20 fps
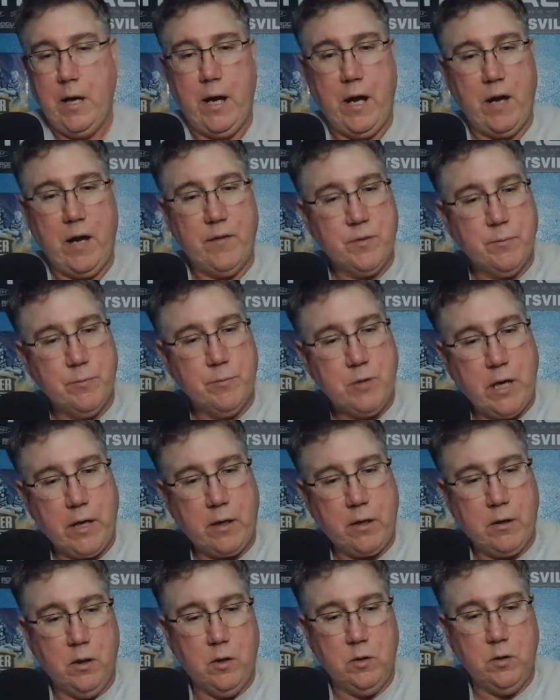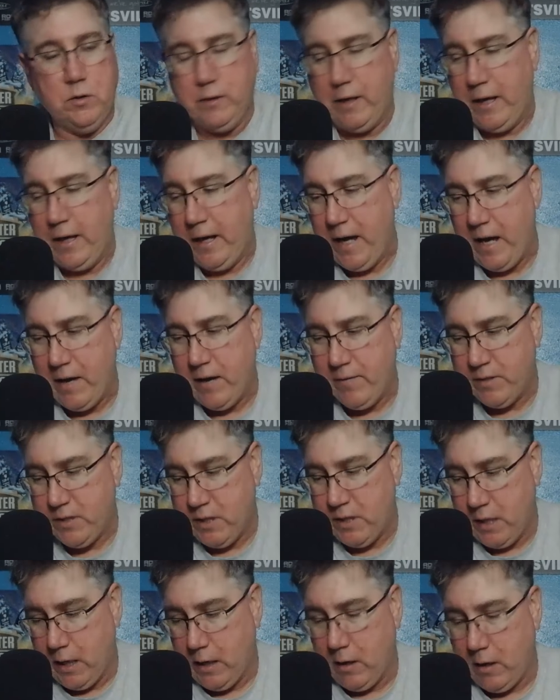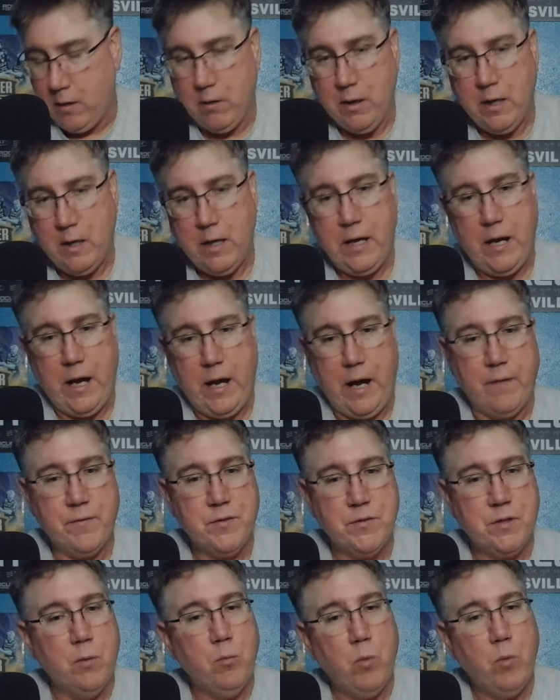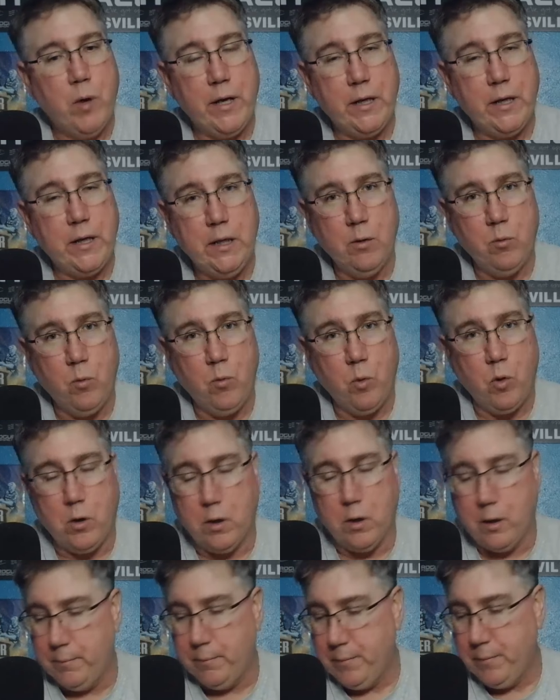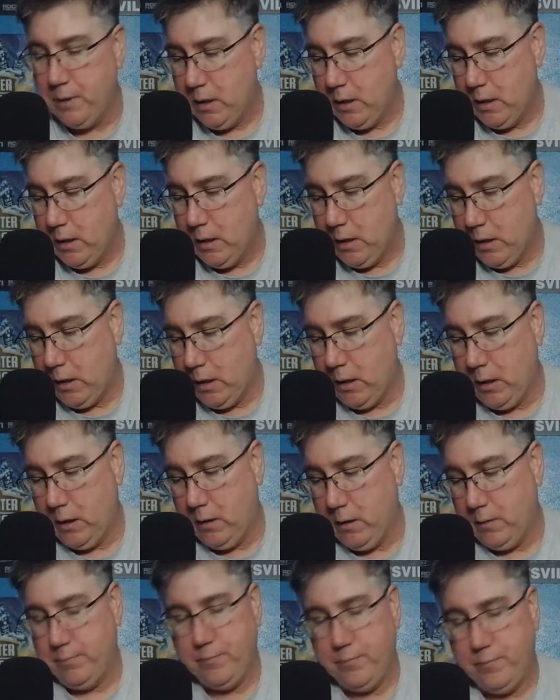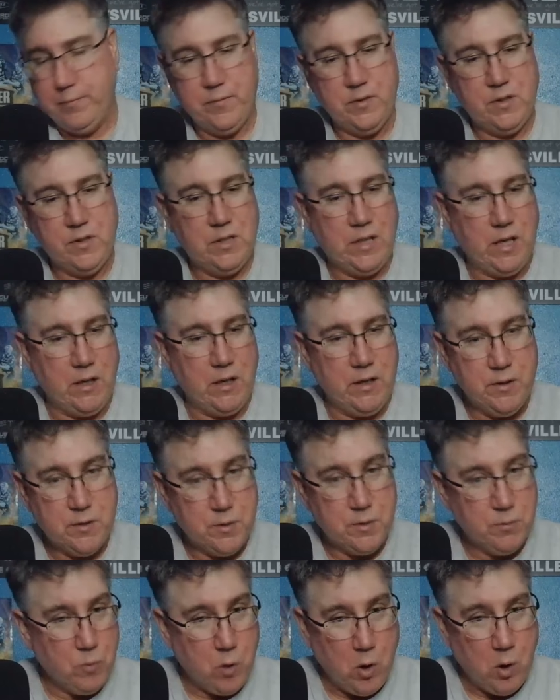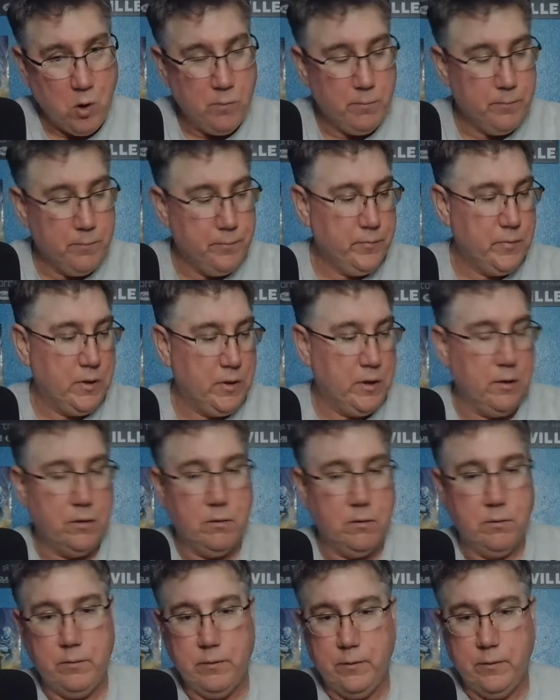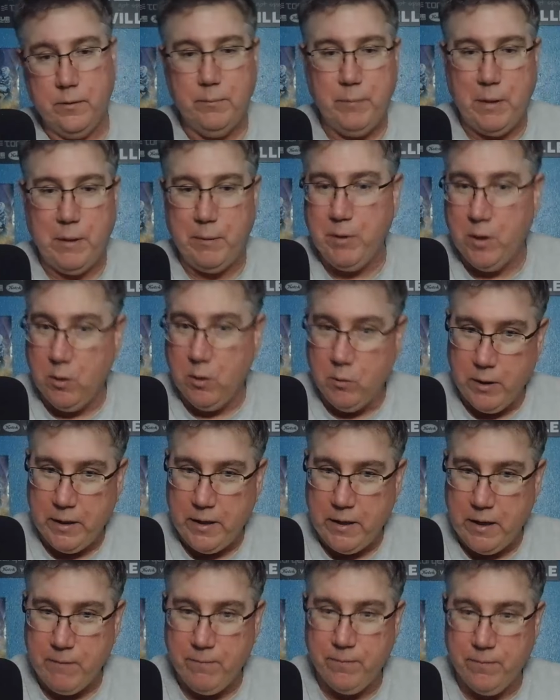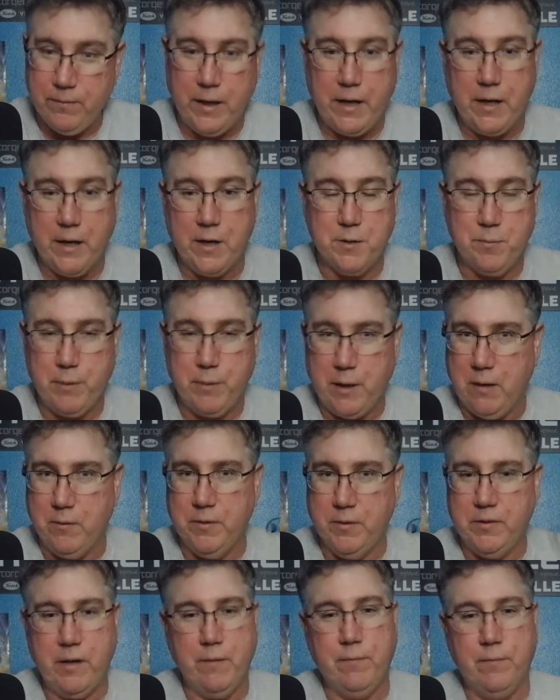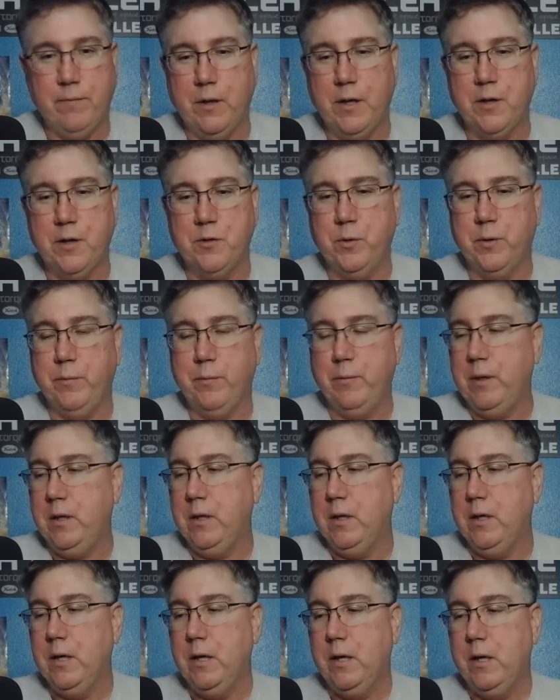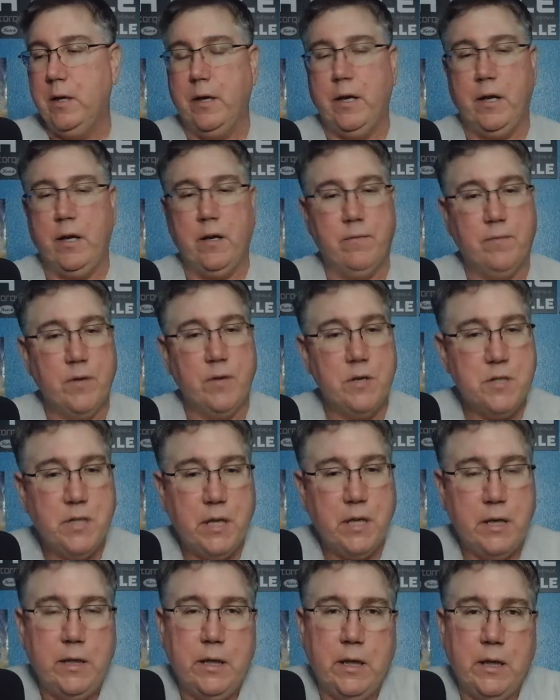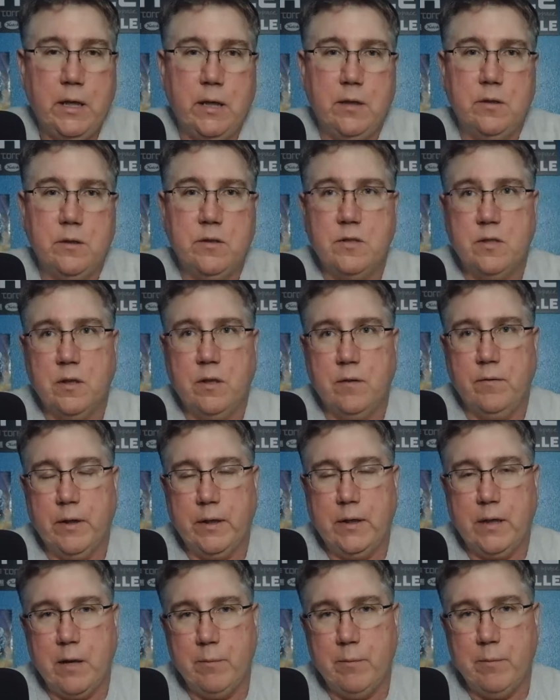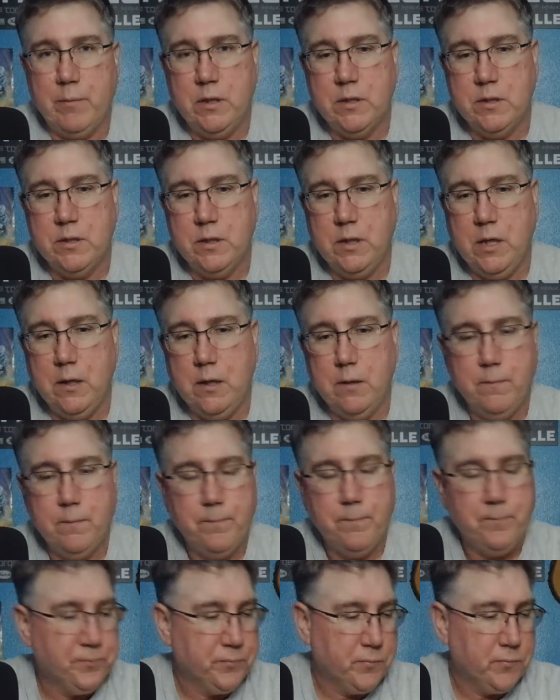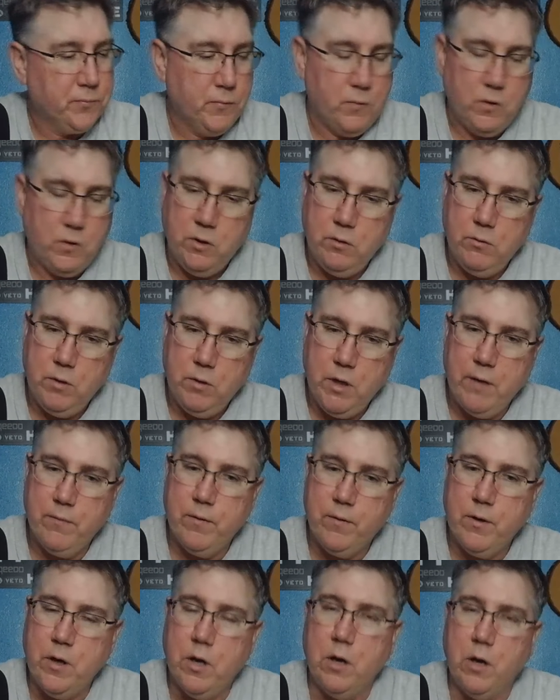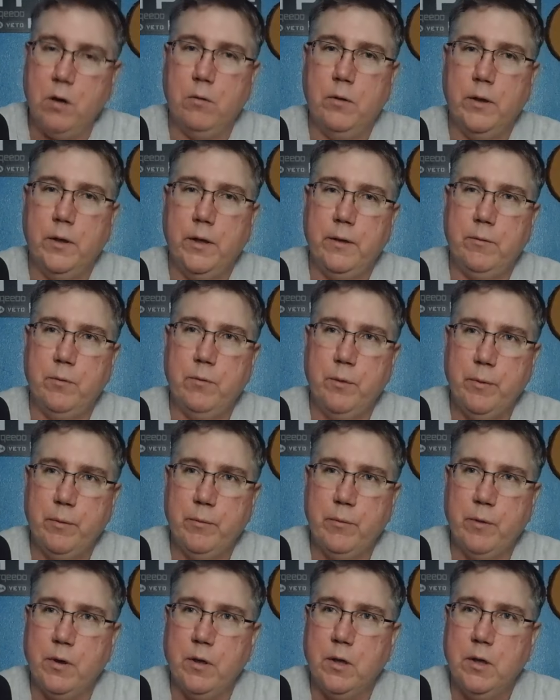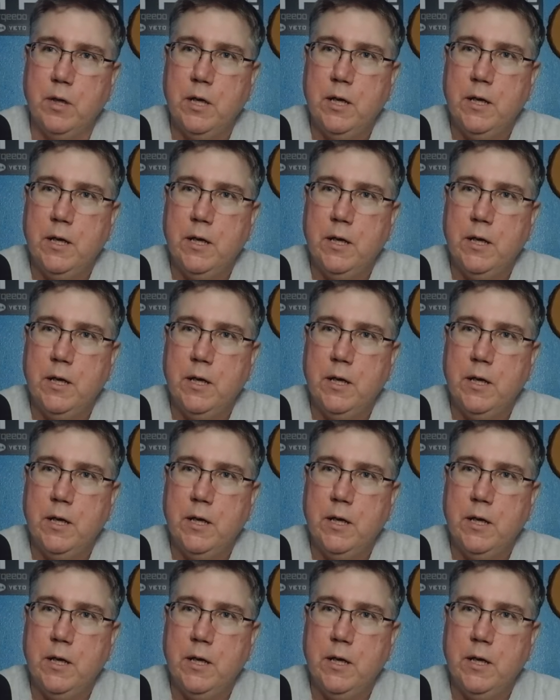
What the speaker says: have some dry clothes, have a towel, have some way to get warm, carry some rope, Maybe you don't want to have flares, but I always have flares with me, and a first aid kit and stuff like that, because again, you never know. And remember,